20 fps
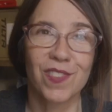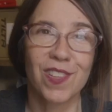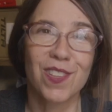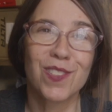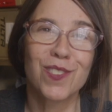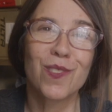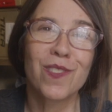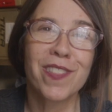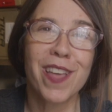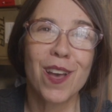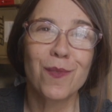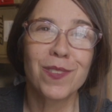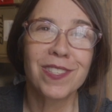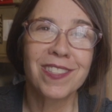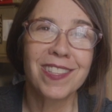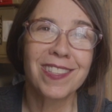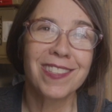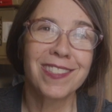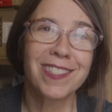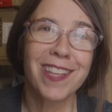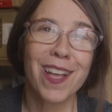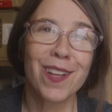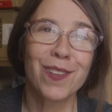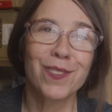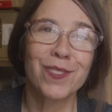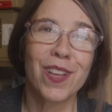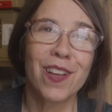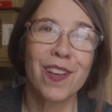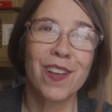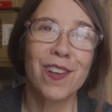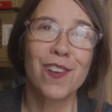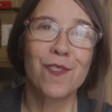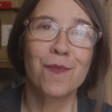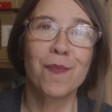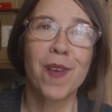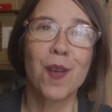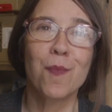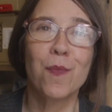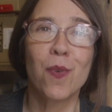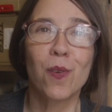So that was the sound of
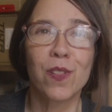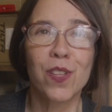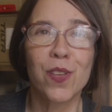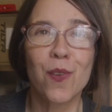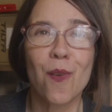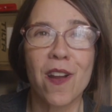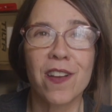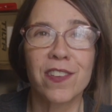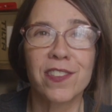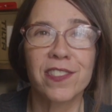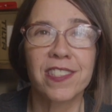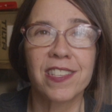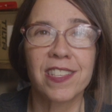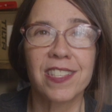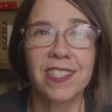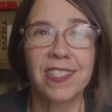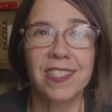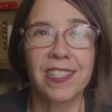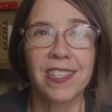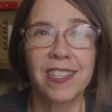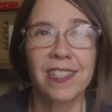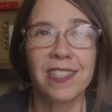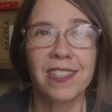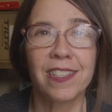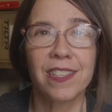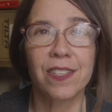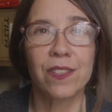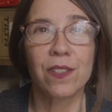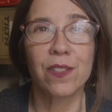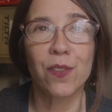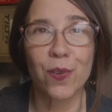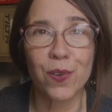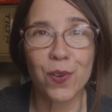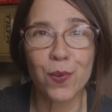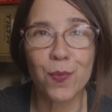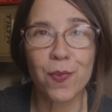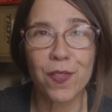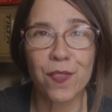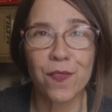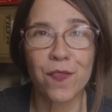my Beaulieu R16
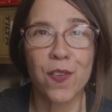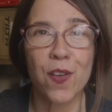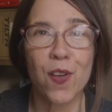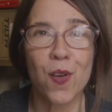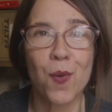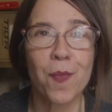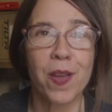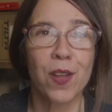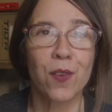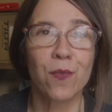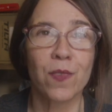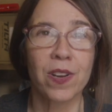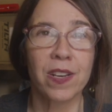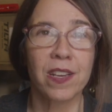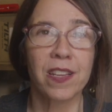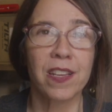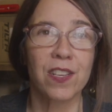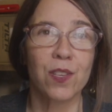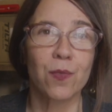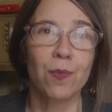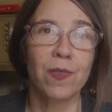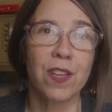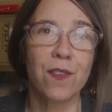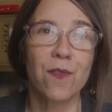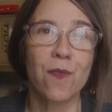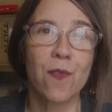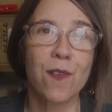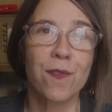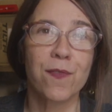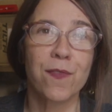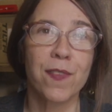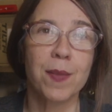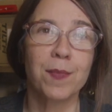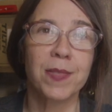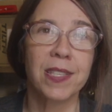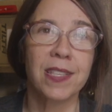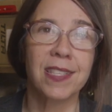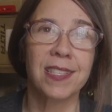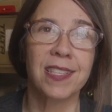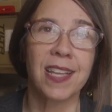loaded with film and running at 24
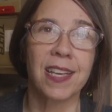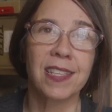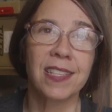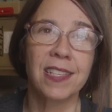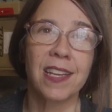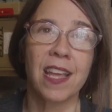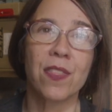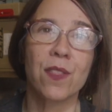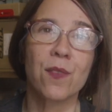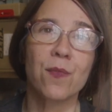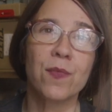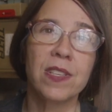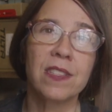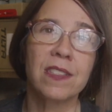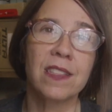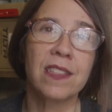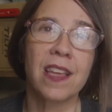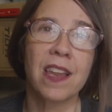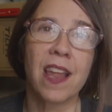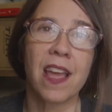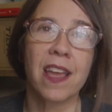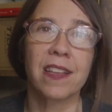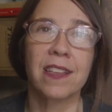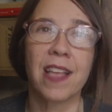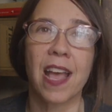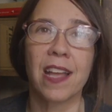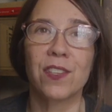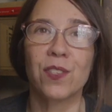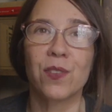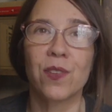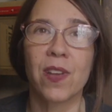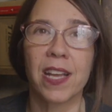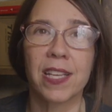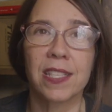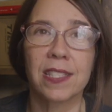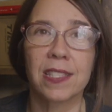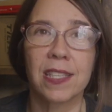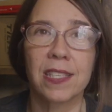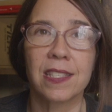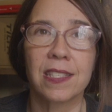frames a second. And the reason that I had you
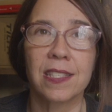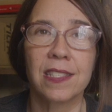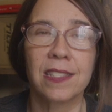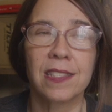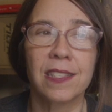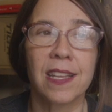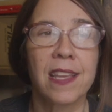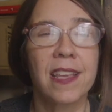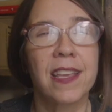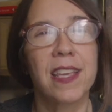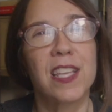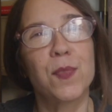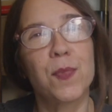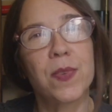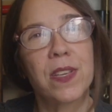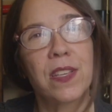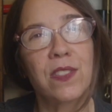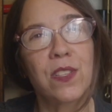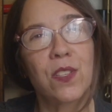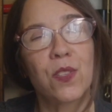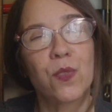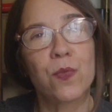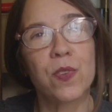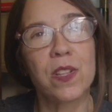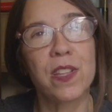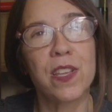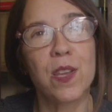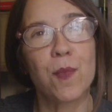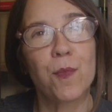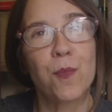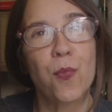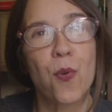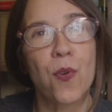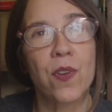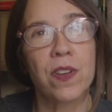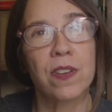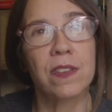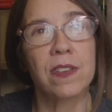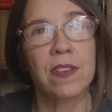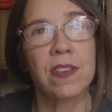guys listen is because it's really
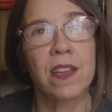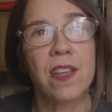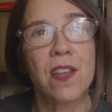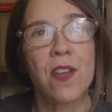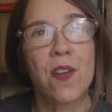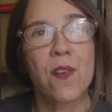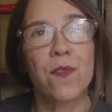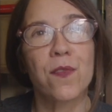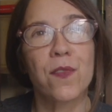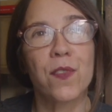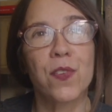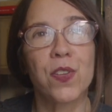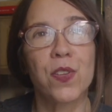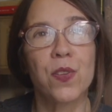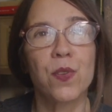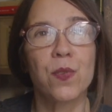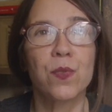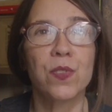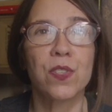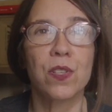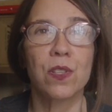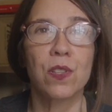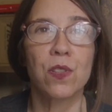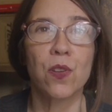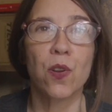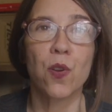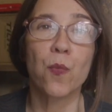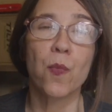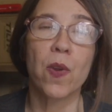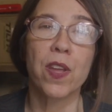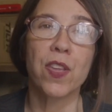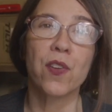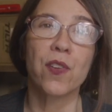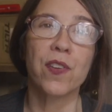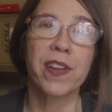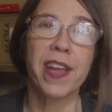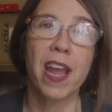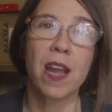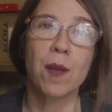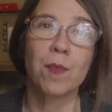important for you to learn what
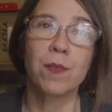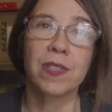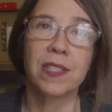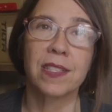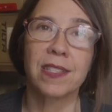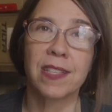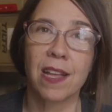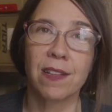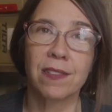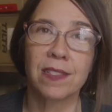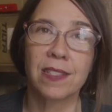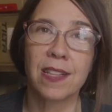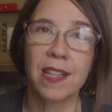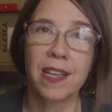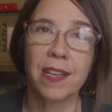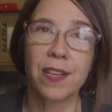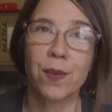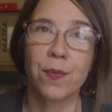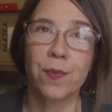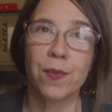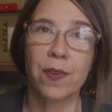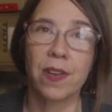your camera sounds like